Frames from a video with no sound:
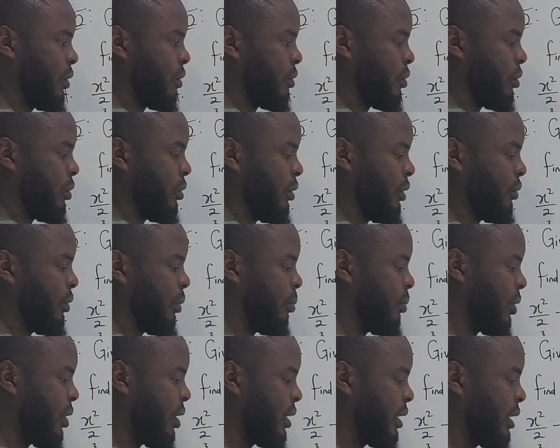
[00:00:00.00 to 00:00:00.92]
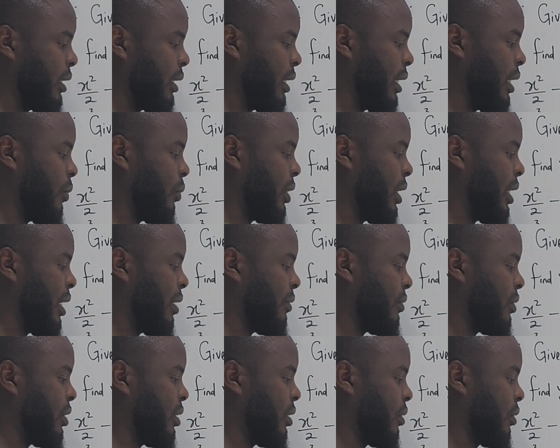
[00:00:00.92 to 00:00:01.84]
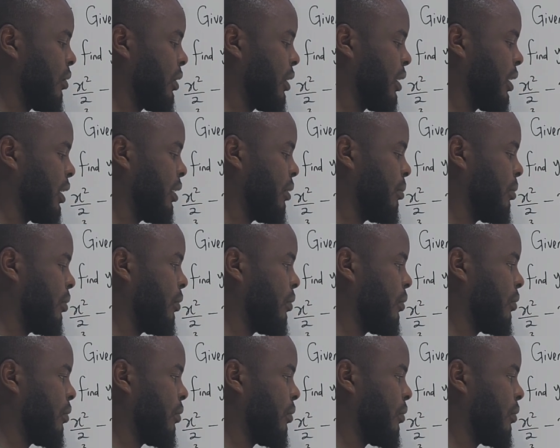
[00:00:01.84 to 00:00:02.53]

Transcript: So if you plug in here, we have 0 cube